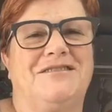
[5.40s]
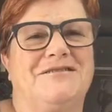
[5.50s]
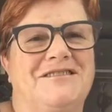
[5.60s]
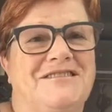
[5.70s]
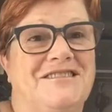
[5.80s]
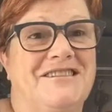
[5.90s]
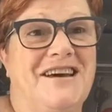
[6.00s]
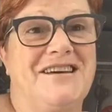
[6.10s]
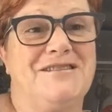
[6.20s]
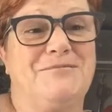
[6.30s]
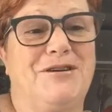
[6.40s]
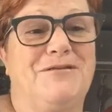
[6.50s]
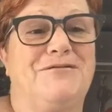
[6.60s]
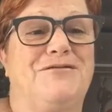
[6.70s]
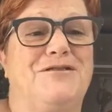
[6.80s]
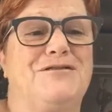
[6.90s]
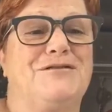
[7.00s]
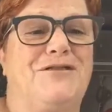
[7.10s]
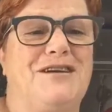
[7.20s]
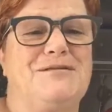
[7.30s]
Anne Lewis. Today is my
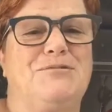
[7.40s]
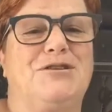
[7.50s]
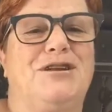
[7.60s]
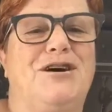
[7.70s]
first Facebook